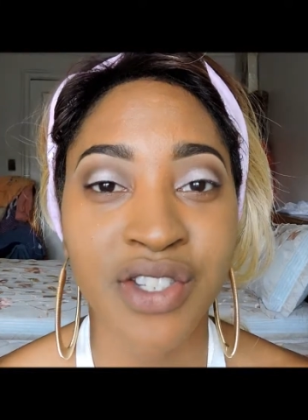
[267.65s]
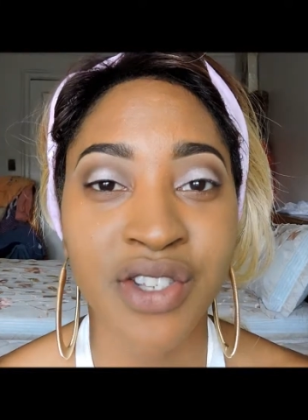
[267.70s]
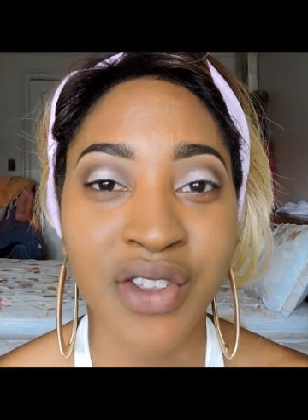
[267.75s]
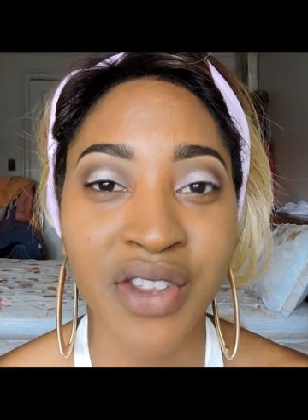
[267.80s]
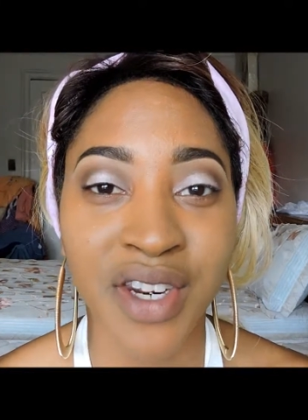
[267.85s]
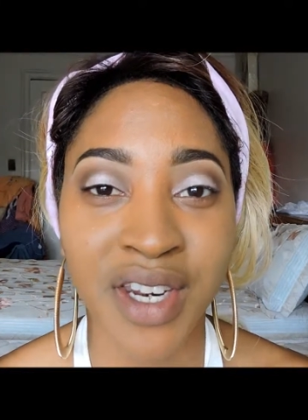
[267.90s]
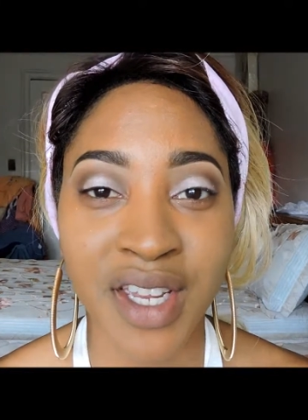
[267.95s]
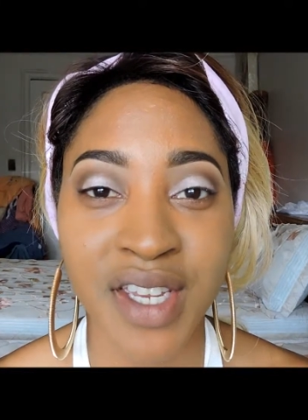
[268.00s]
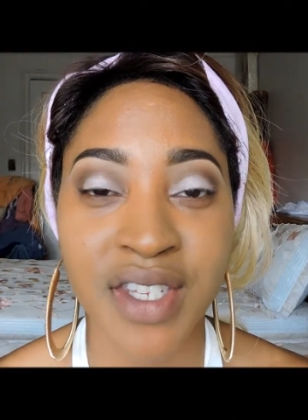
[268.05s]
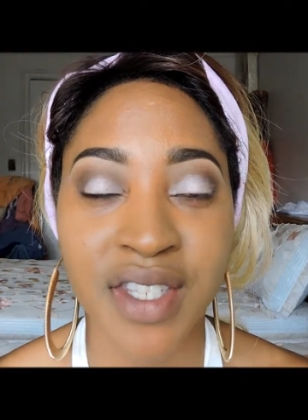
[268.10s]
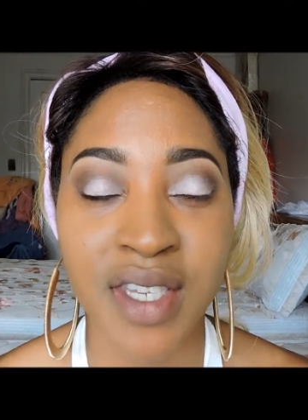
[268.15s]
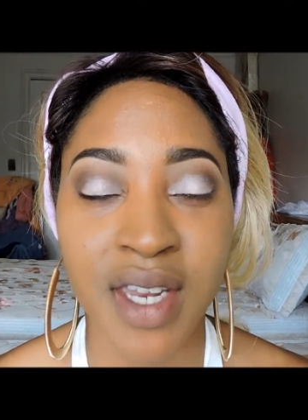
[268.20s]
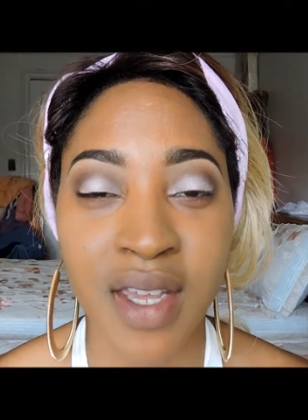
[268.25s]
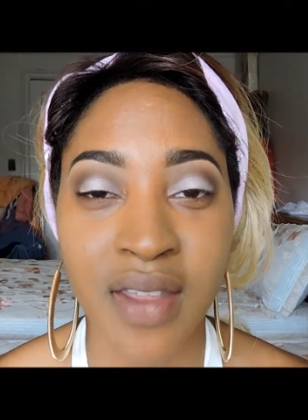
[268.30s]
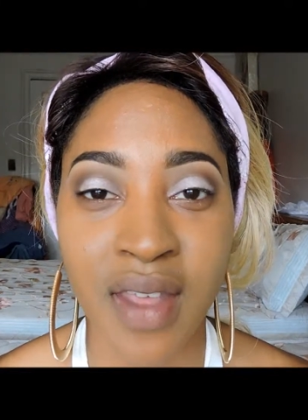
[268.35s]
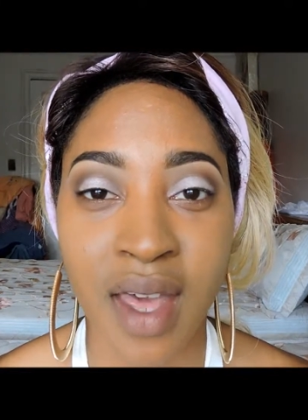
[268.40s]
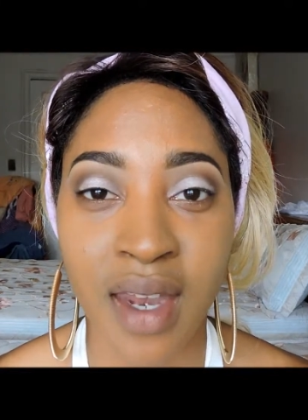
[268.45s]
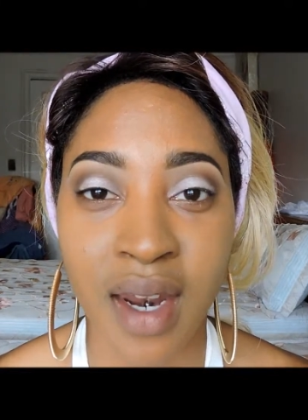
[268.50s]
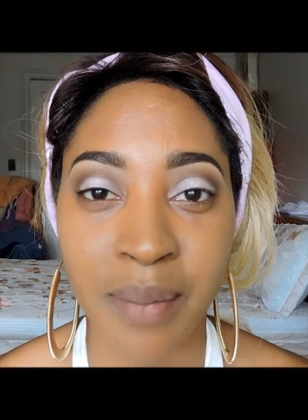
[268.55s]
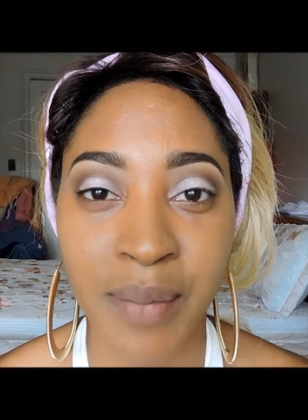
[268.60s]
So the next
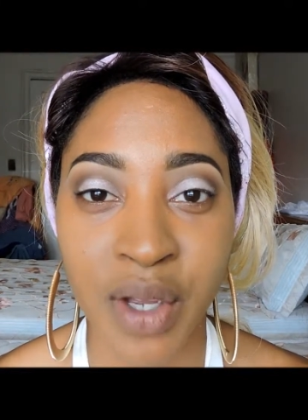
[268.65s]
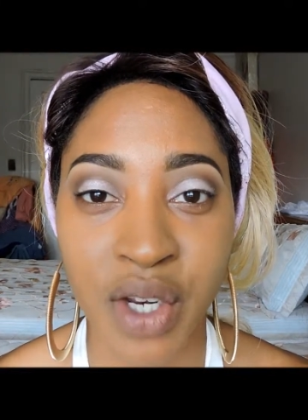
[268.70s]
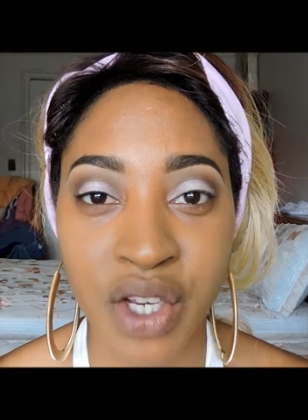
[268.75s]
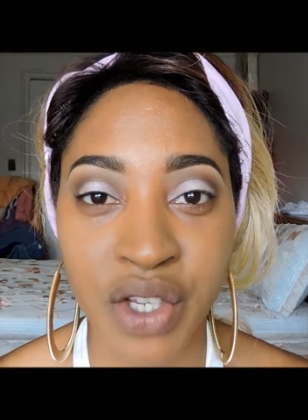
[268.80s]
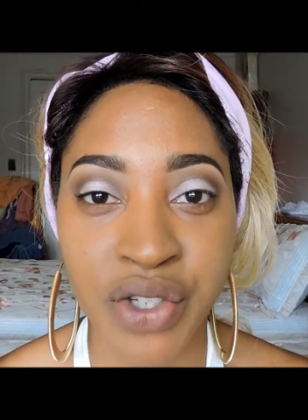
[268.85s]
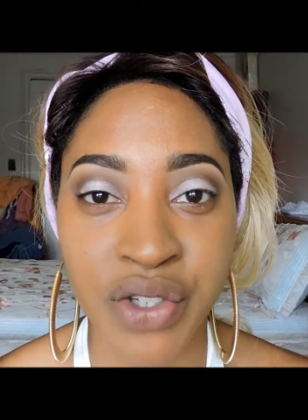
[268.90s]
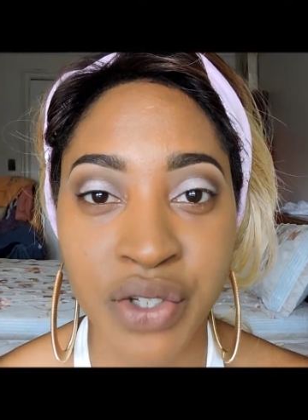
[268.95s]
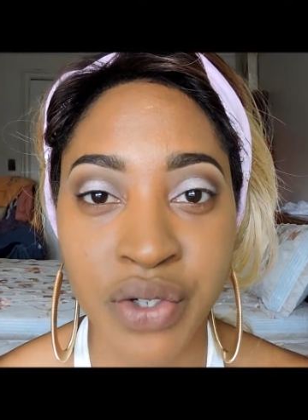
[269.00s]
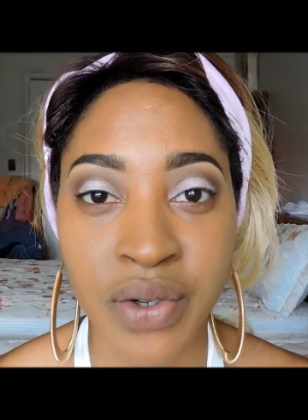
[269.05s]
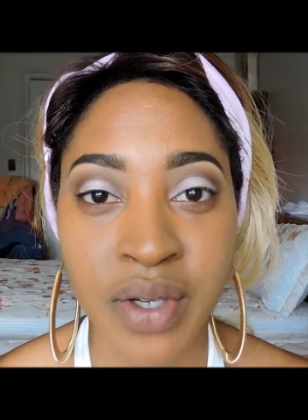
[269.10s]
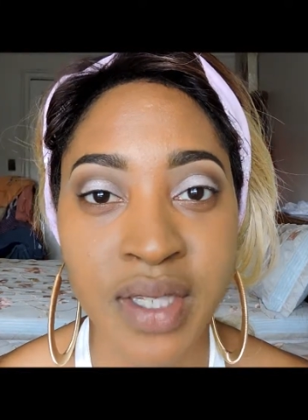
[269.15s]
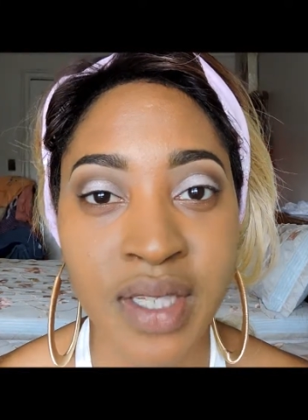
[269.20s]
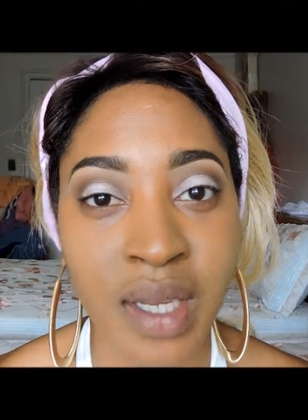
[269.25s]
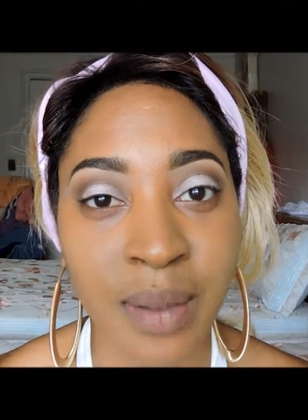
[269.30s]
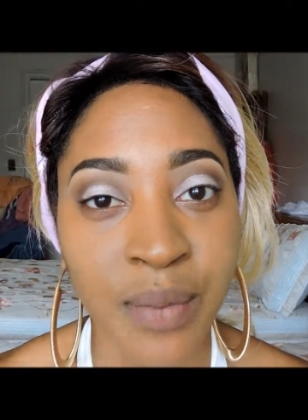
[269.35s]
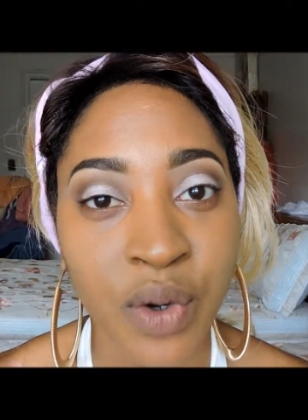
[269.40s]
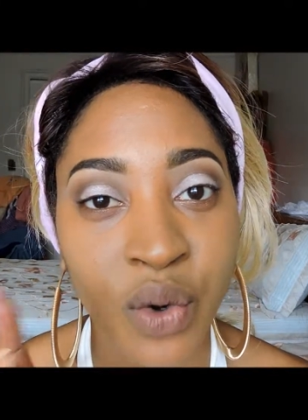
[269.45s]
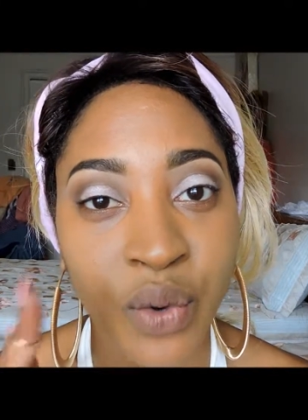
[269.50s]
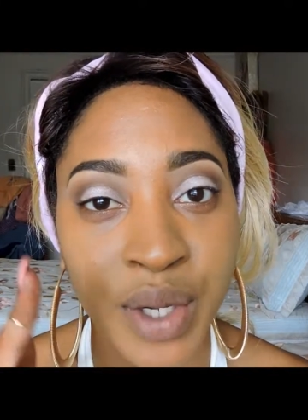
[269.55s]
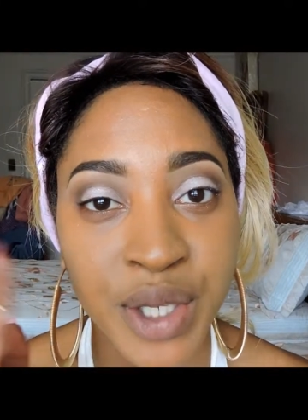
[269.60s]
thing that I'm gonna do is
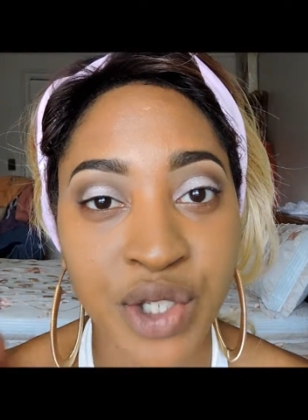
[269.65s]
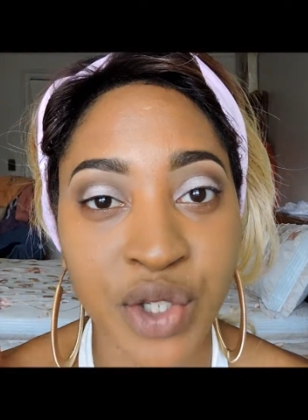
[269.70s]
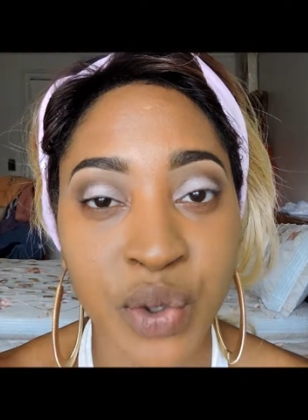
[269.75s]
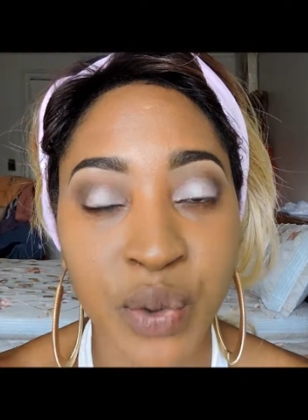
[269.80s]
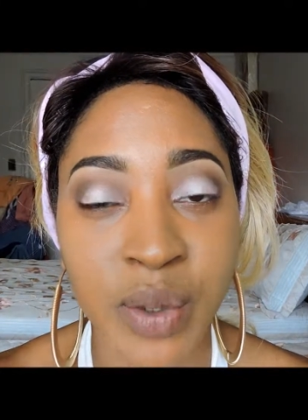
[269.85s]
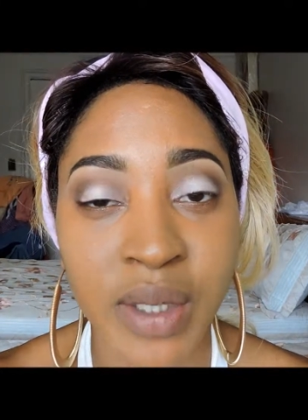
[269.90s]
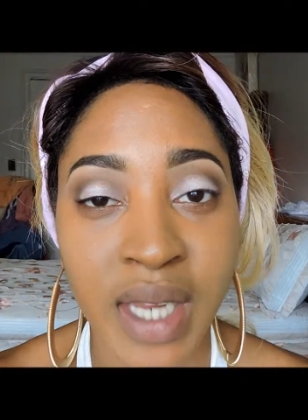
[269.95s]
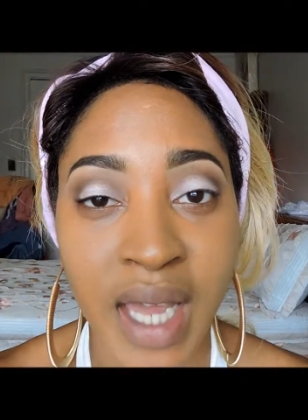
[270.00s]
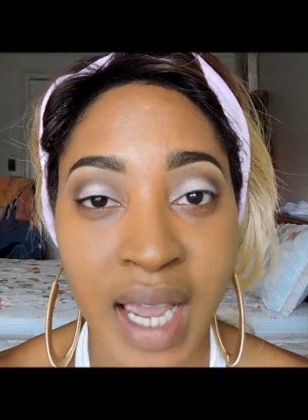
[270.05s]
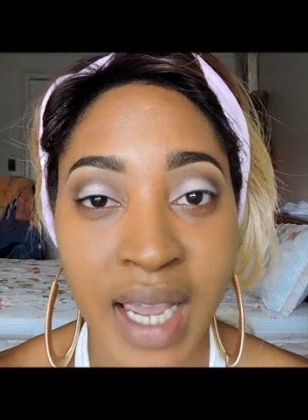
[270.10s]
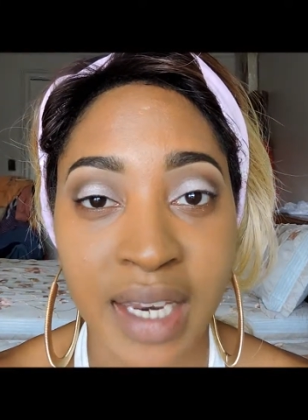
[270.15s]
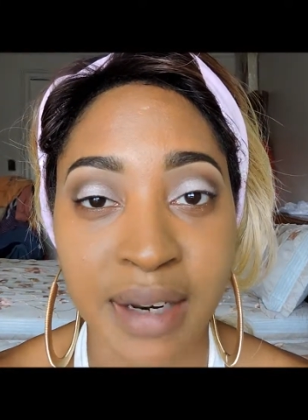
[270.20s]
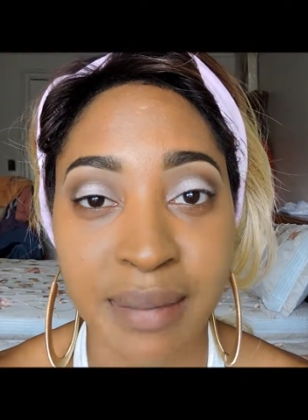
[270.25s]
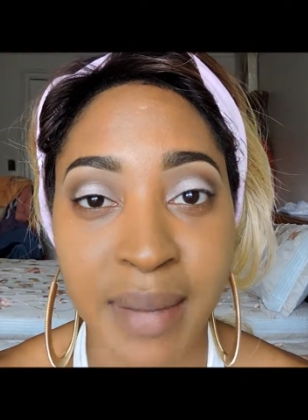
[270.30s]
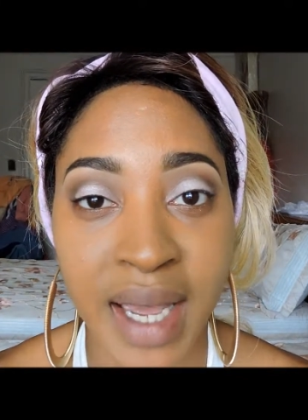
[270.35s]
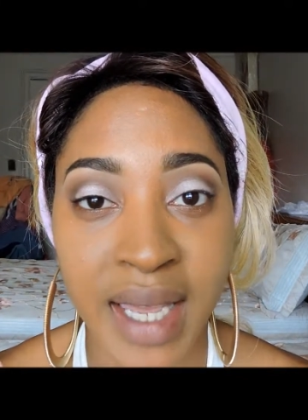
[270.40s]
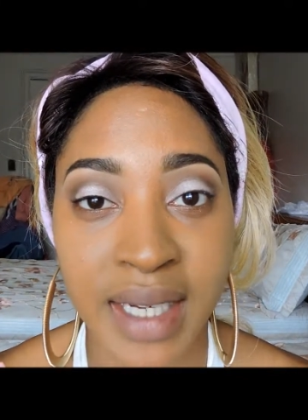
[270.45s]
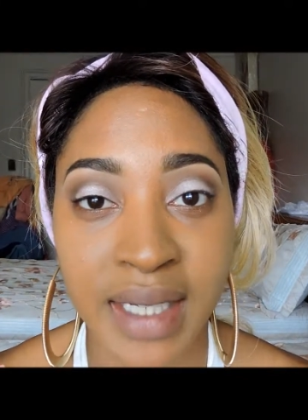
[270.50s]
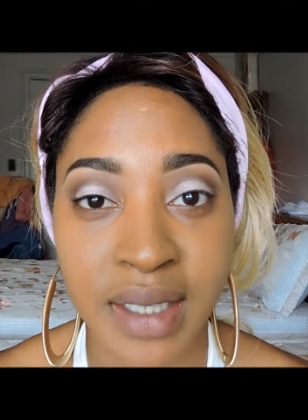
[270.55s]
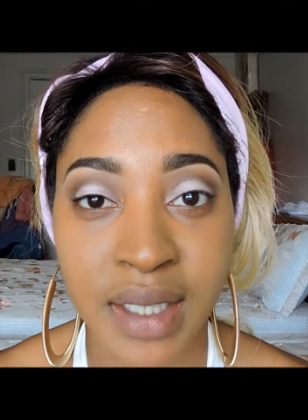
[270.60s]
I'm going to line
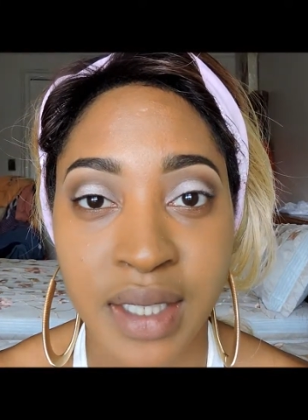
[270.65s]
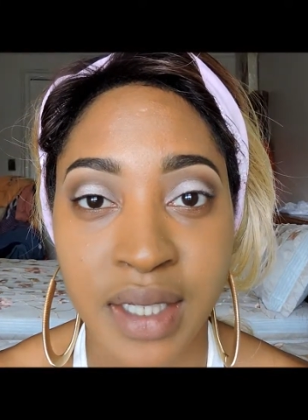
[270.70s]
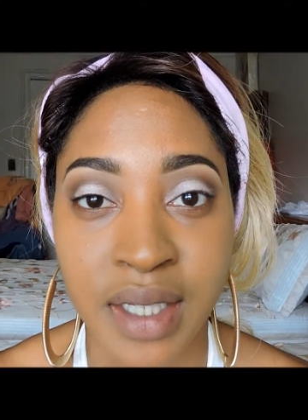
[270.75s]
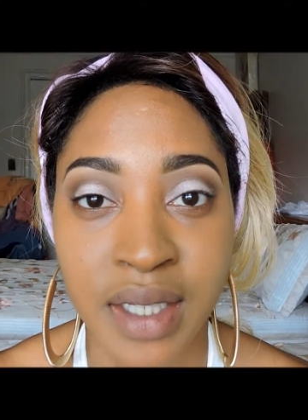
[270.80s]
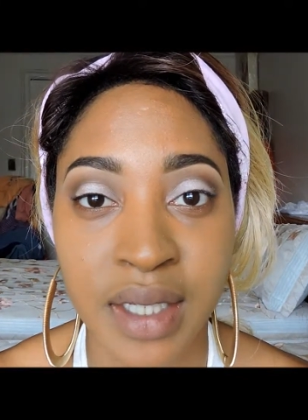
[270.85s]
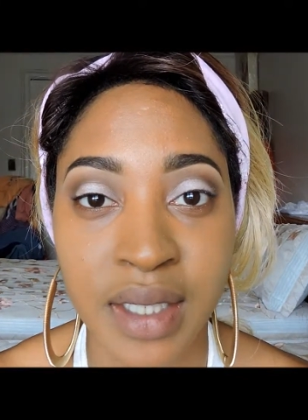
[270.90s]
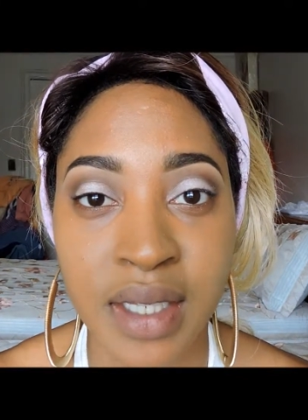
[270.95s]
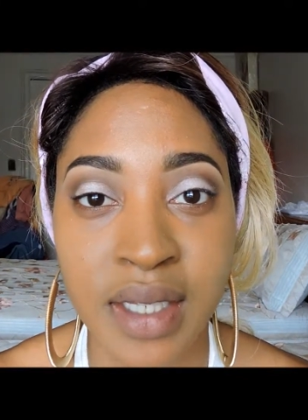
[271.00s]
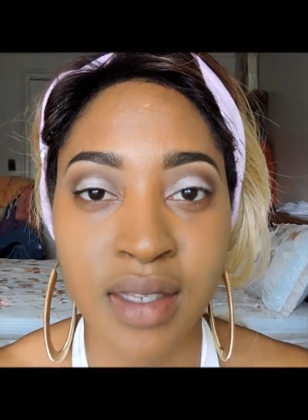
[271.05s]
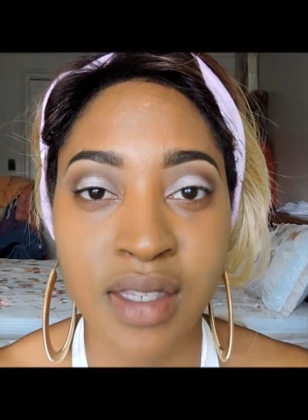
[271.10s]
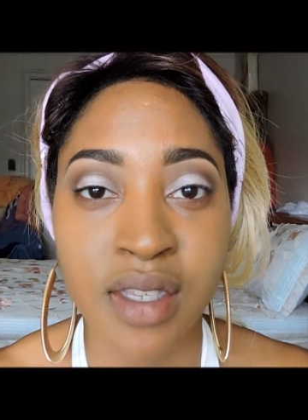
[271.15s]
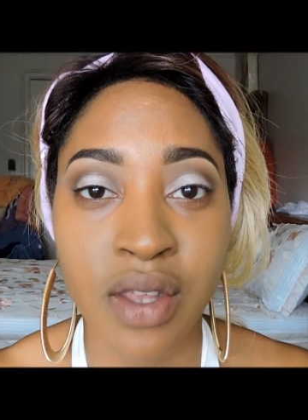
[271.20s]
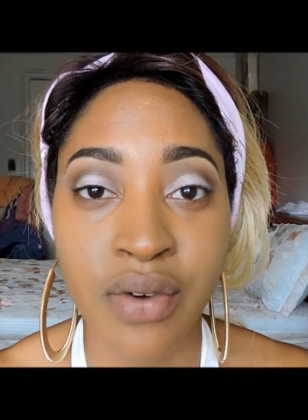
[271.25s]
my lids.